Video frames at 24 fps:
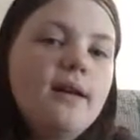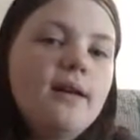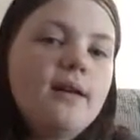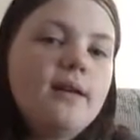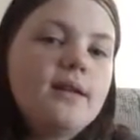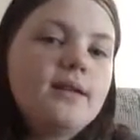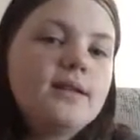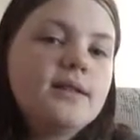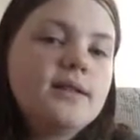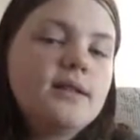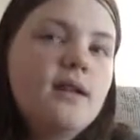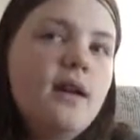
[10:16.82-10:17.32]

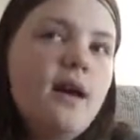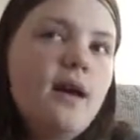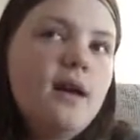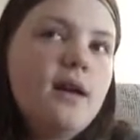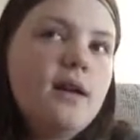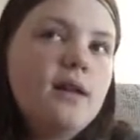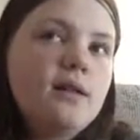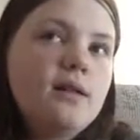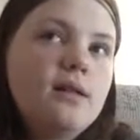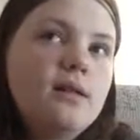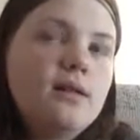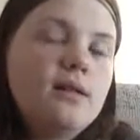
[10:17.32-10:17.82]
it's a
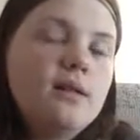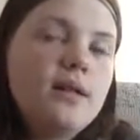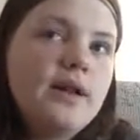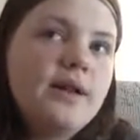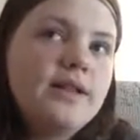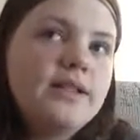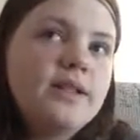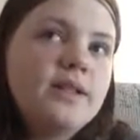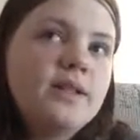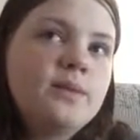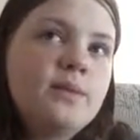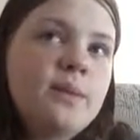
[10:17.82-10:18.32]
lot
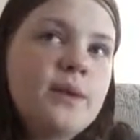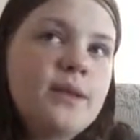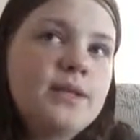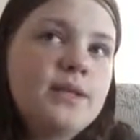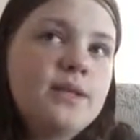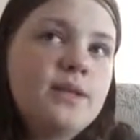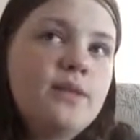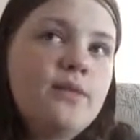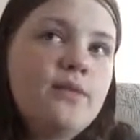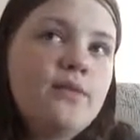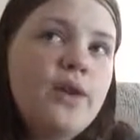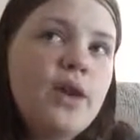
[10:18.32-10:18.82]
less
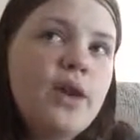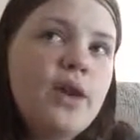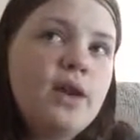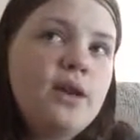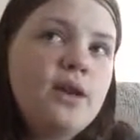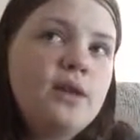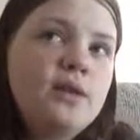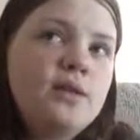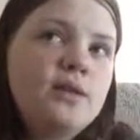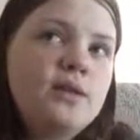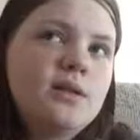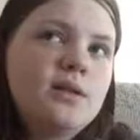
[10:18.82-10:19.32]
expensive
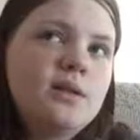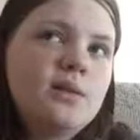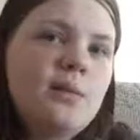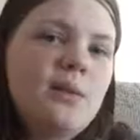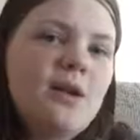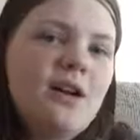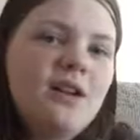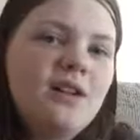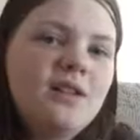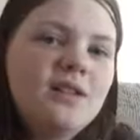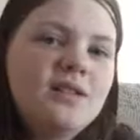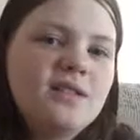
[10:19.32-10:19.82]
and the
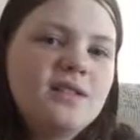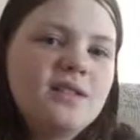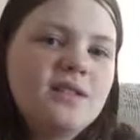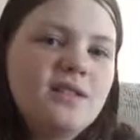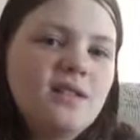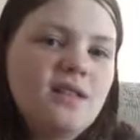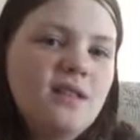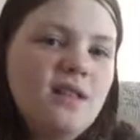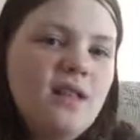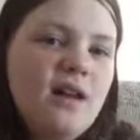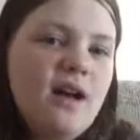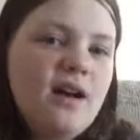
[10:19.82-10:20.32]
box is
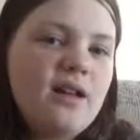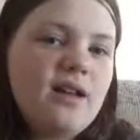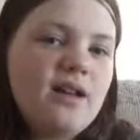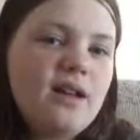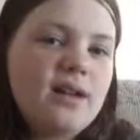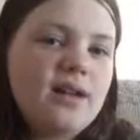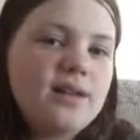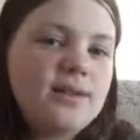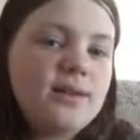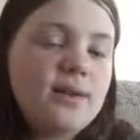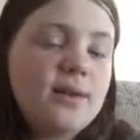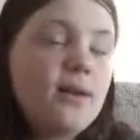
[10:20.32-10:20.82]
a lot
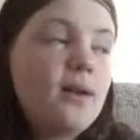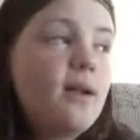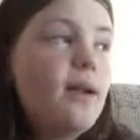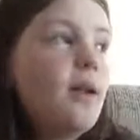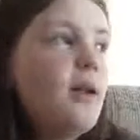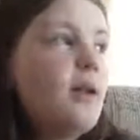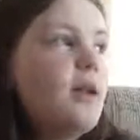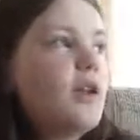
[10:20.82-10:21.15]
nicer.